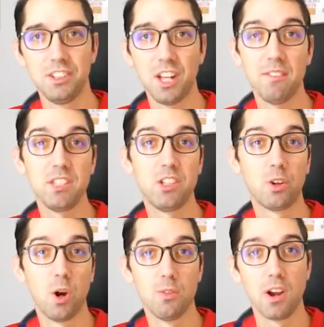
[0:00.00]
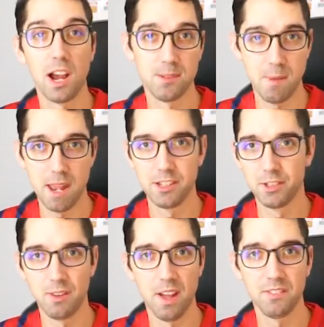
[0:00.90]
Xavi took over as
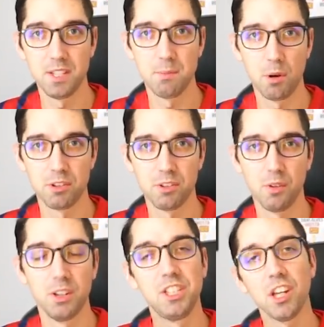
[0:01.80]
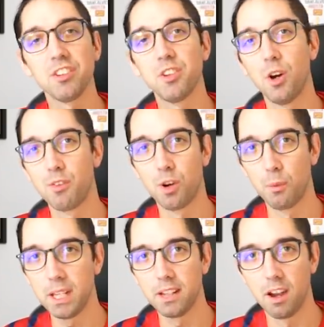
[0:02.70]
manager of FC Barcelona just over a
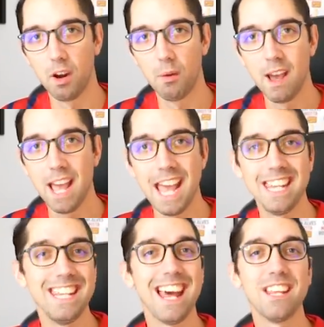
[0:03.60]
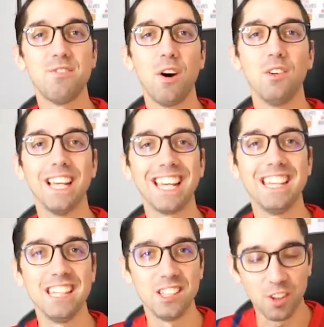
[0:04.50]
week ago, and it has felt like
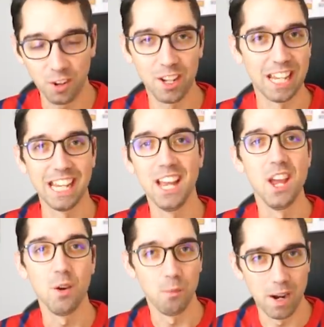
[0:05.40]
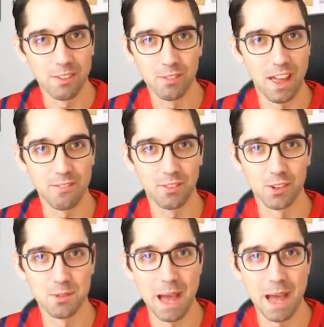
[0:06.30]
an eternity waiting for that first